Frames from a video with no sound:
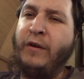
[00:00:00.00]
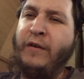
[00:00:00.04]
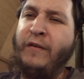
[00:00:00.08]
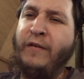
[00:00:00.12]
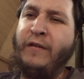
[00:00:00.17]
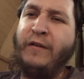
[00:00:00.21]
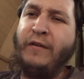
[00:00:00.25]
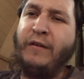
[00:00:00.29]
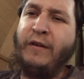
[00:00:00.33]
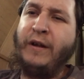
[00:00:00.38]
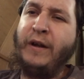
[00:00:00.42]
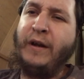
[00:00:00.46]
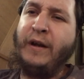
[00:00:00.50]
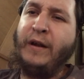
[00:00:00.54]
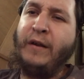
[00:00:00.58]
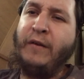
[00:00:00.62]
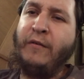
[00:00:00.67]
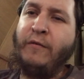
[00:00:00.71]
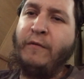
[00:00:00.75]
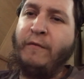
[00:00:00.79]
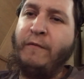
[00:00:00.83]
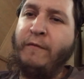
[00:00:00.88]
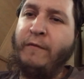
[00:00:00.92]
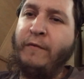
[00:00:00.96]
escalating
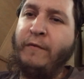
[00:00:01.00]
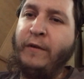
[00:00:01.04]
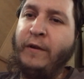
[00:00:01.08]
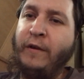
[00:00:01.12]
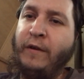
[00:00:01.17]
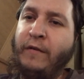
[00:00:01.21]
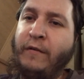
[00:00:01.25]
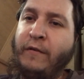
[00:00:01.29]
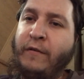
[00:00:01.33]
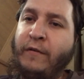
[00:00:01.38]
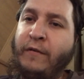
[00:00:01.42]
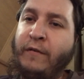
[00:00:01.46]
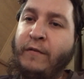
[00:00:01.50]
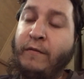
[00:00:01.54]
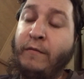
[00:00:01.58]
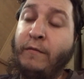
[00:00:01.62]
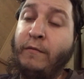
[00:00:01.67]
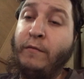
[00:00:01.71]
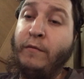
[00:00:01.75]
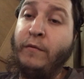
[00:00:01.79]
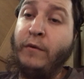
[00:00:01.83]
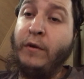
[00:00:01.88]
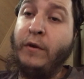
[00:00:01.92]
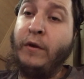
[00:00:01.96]
conflicts
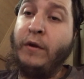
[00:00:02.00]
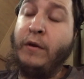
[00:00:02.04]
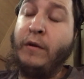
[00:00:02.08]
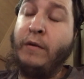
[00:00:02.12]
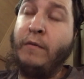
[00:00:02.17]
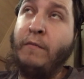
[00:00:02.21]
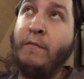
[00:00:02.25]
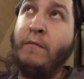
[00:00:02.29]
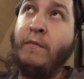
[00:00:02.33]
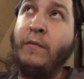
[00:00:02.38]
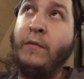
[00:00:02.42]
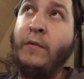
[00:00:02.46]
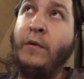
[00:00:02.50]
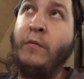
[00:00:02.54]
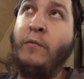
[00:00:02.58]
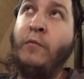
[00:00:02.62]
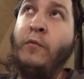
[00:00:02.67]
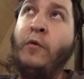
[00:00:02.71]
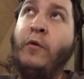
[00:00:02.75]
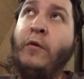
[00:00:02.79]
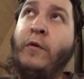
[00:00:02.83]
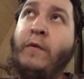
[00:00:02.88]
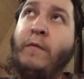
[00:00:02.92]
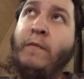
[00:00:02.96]
um, and
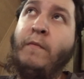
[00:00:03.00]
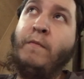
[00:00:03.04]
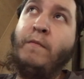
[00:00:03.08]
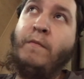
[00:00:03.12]
what